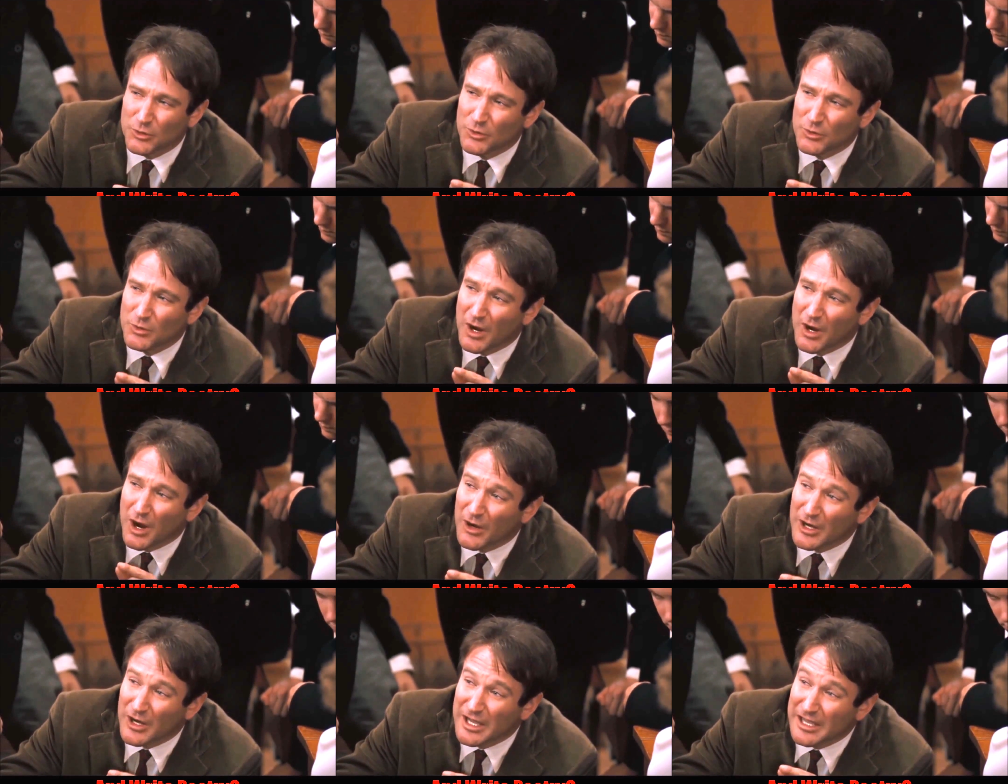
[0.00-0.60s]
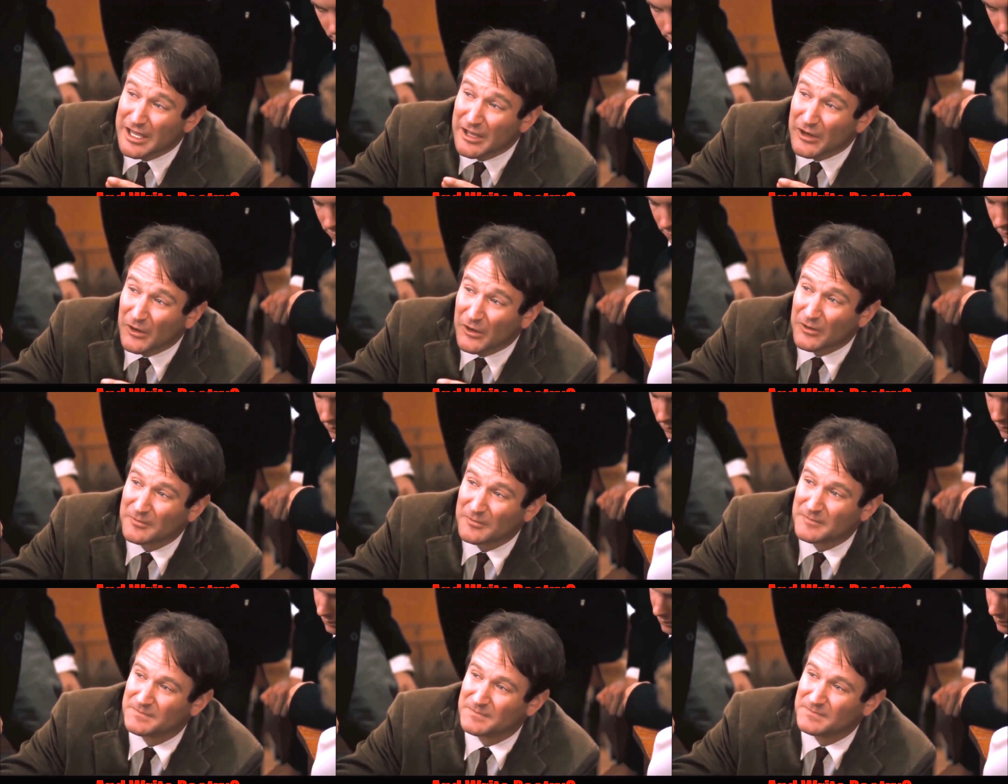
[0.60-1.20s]
that you are
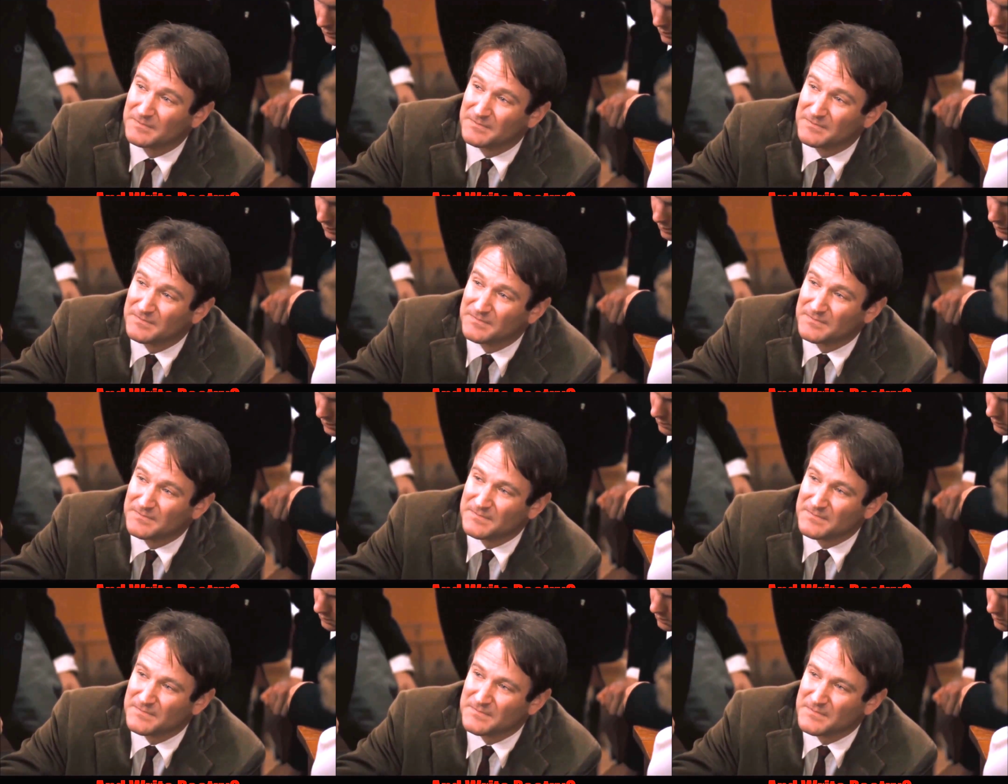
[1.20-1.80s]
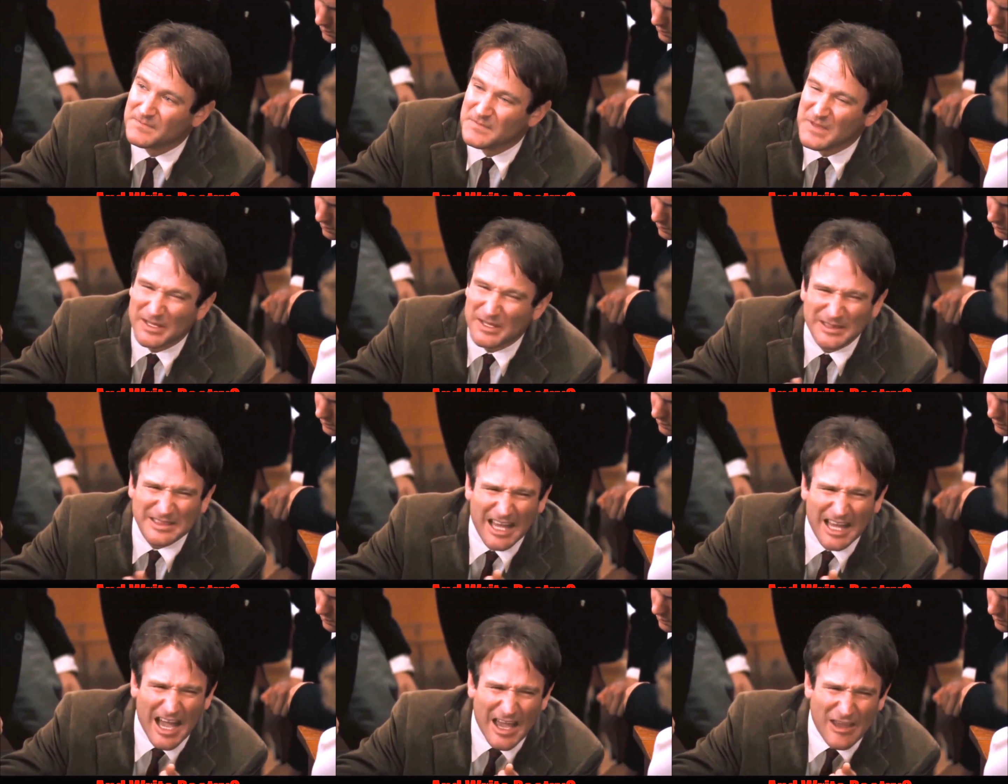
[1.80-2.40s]
here,
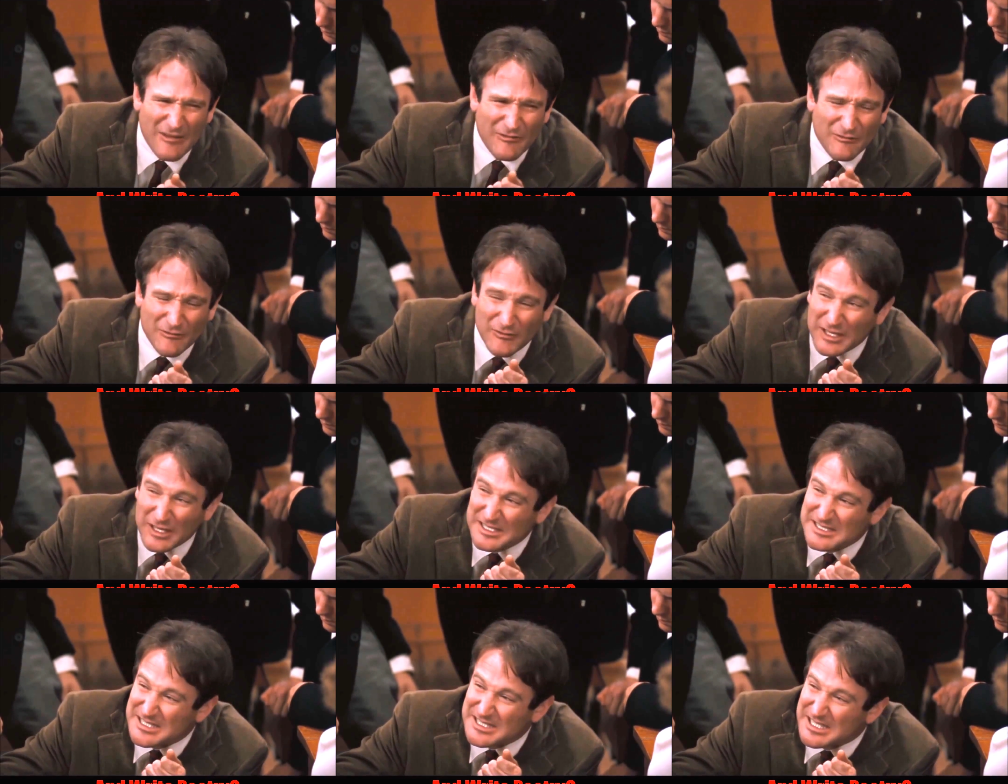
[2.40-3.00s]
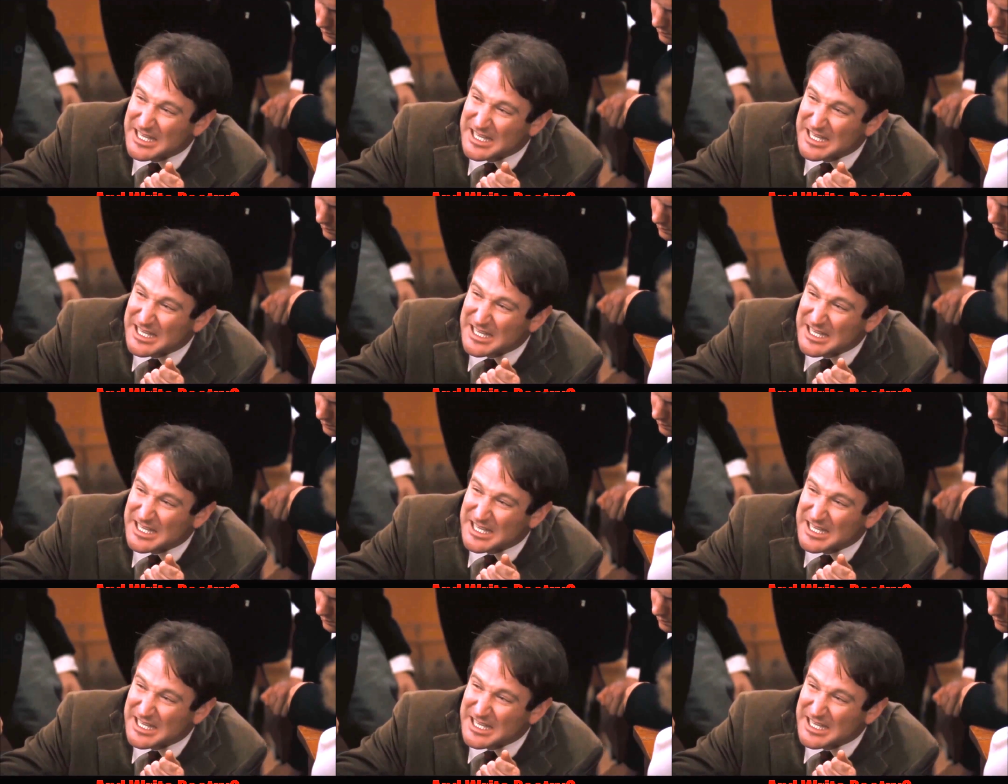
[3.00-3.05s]
that life